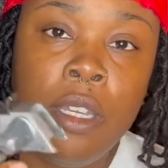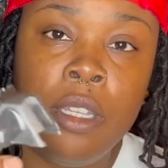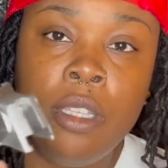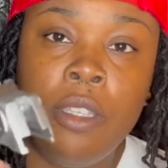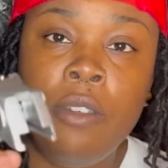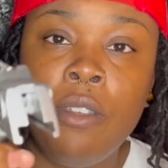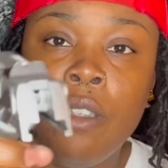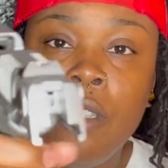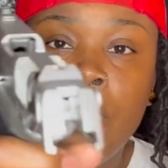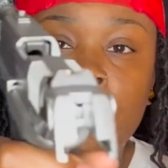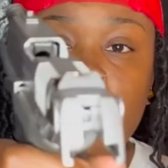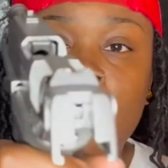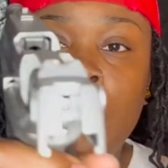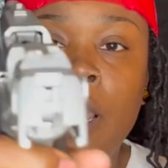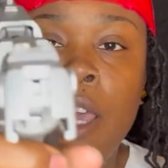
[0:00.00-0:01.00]
You can
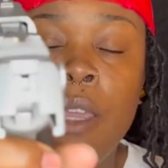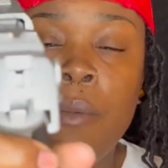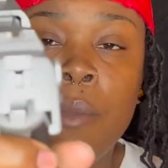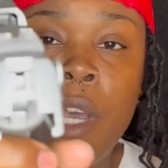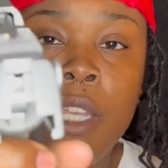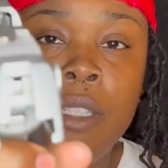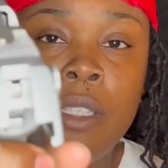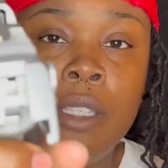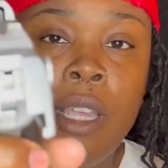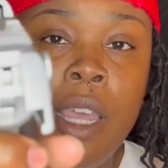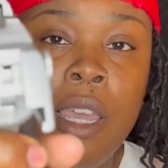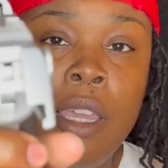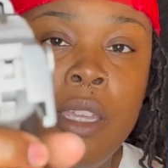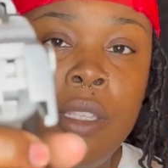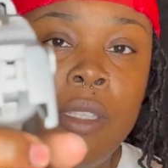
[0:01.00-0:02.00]
see like my
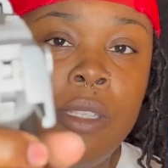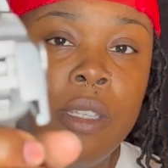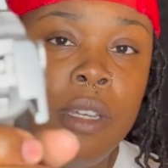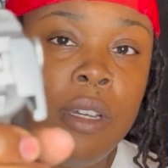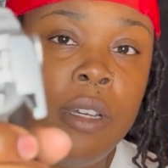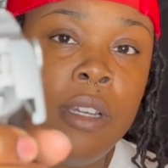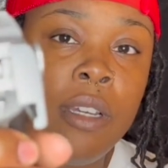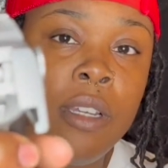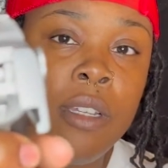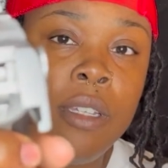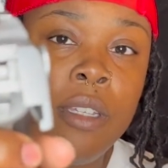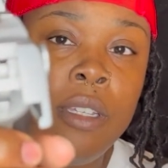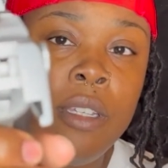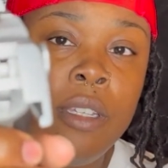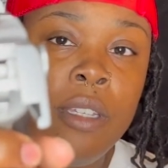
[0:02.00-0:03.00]
sights are
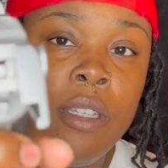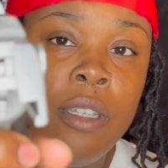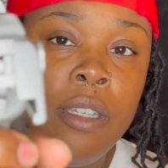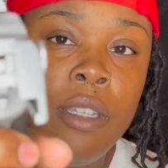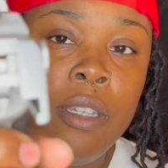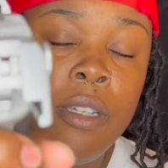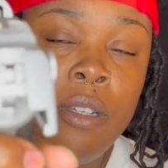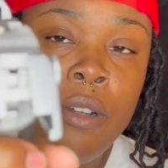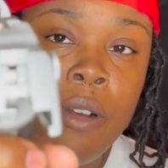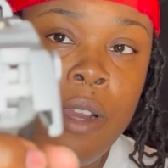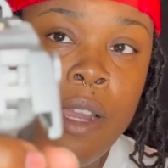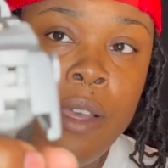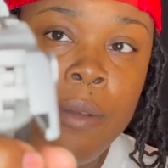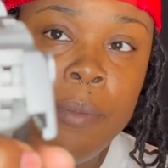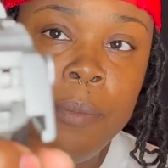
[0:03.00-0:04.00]

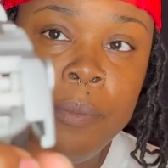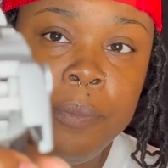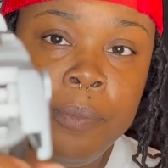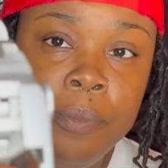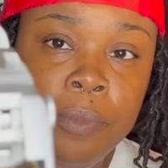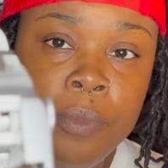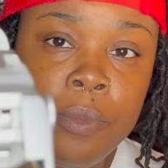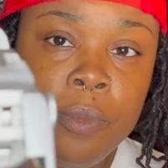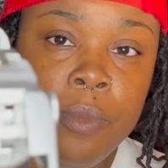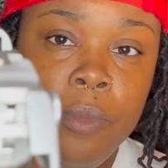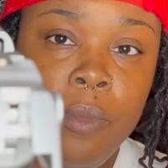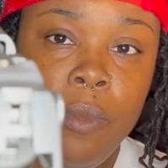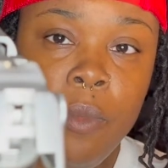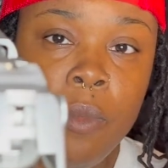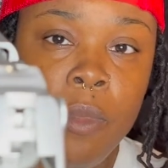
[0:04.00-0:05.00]
crap.
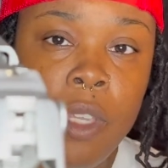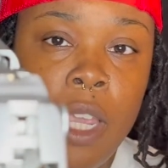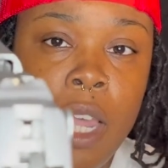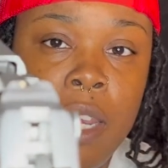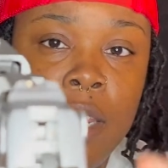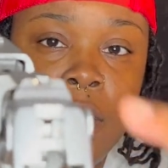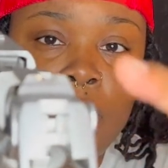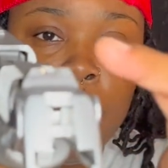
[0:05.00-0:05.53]
I need to